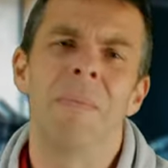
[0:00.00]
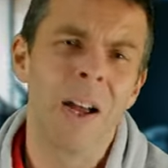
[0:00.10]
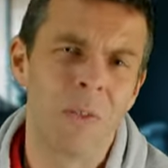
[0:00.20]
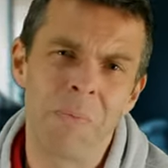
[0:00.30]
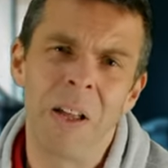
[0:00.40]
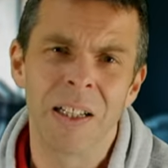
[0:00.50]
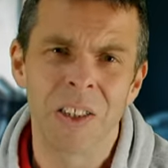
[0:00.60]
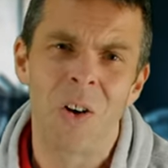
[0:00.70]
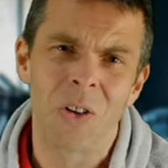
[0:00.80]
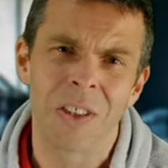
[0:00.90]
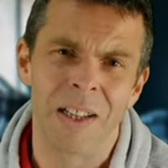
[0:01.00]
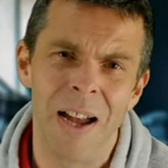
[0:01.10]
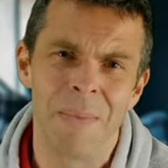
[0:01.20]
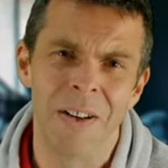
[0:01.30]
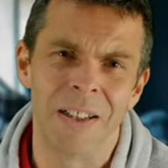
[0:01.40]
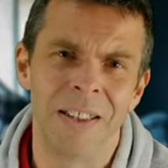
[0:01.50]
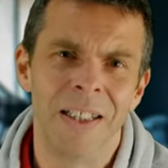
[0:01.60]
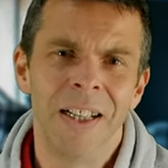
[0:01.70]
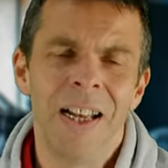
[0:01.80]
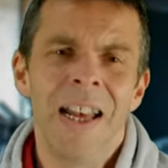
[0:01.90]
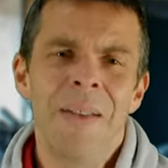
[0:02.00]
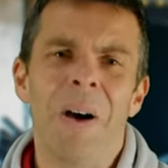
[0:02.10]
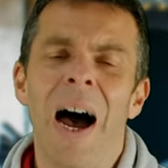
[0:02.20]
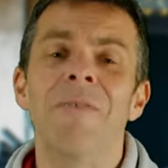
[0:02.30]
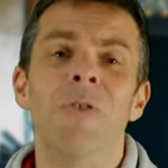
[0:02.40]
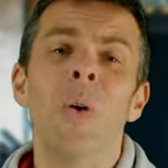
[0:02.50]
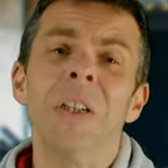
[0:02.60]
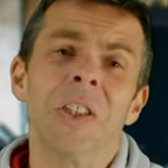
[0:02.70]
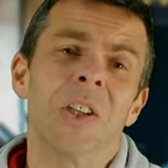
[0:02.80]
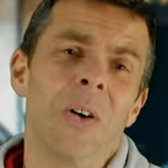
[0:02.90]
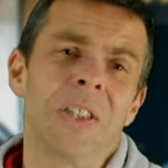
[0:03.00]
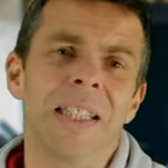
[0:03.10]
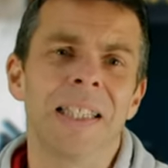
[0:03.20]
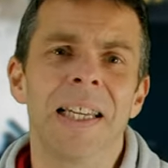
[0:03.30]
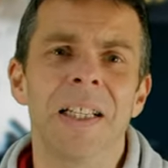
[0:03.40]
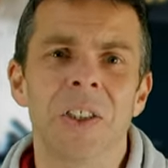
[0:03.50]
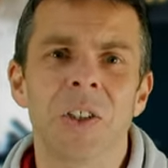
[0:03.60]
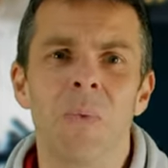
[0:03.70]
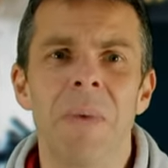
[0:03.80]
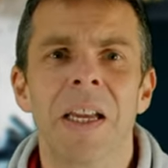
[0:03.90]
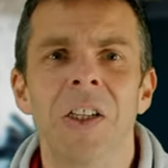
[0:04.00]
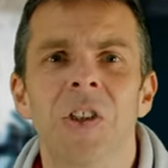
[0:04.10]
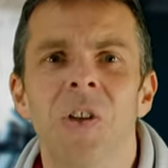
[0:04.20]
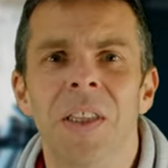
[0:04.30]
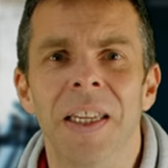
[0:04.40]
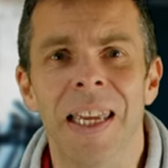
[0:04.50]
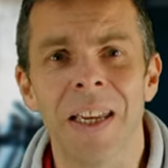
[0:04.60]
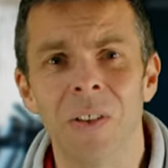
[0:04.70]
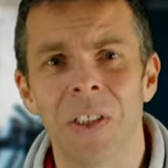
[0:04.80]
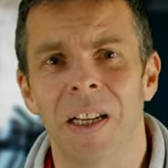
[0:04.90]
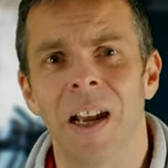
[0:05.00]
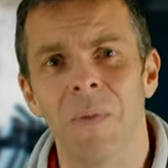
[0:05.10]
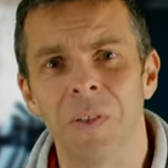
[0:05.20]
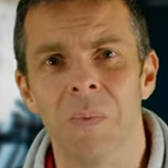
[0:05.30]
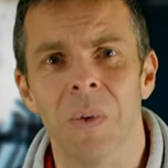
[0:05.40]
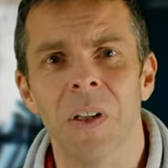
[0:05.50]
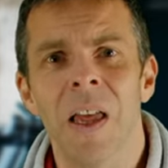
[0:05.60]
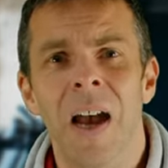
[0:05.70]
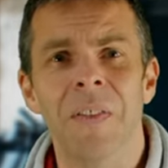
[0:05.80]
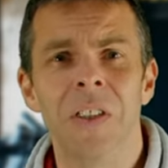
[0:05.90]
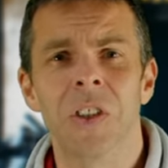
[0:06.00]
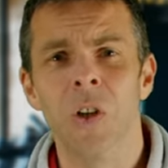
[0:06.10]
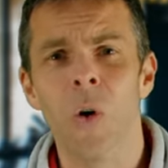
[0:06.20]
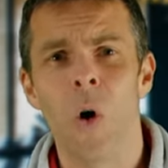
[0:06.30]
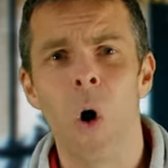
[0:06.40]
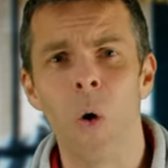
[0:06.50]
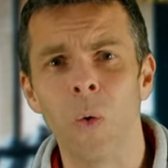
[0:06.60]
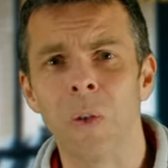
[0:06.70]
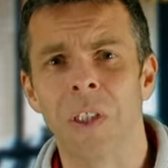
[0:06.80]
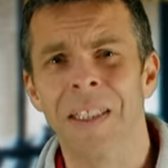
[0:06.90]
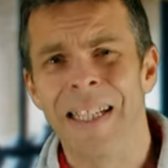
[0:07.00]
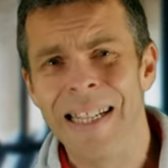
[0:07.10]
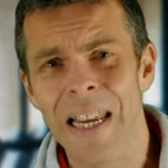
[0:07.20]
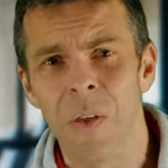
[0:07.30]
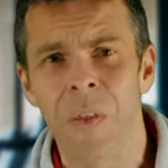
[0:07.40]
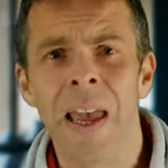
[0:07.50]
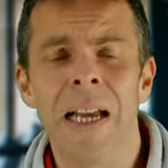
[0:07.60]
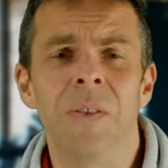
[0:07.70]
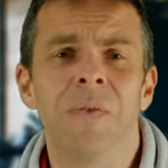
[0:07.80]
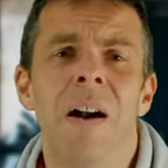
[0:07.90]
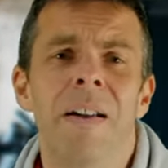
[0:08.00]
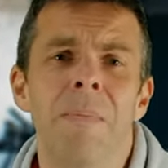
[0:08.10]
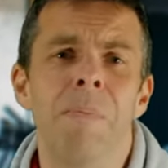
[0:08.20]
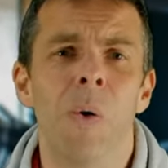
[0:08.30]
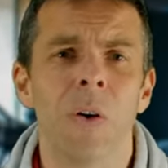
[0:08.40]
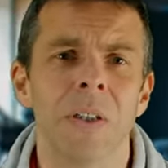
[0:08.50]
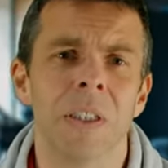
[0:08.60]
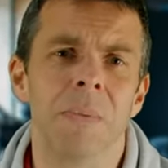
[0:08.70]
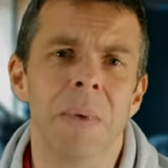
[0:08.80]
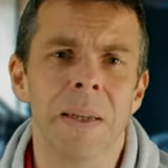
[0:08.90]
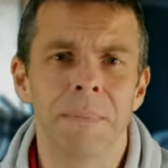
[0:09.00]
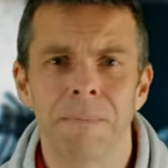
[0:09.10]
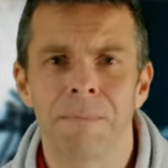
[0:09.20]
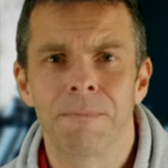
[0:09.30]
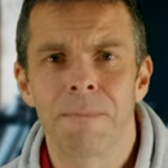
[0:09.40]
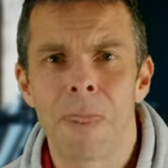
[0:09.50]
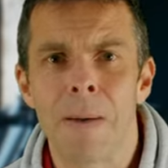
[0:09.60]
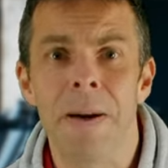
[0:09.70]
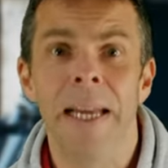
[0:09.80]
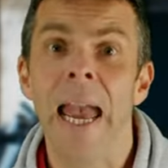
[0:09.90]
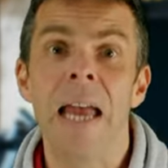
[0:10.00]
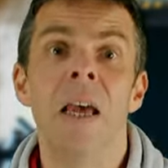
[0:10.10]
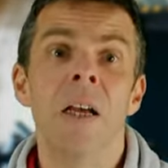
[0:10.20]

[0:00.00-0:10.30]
My overplaying socks, I am, aren't I? But I row in socks, that's the thing, so making sure the heels are comfortable and there's no holes underneath is very important to me. But again,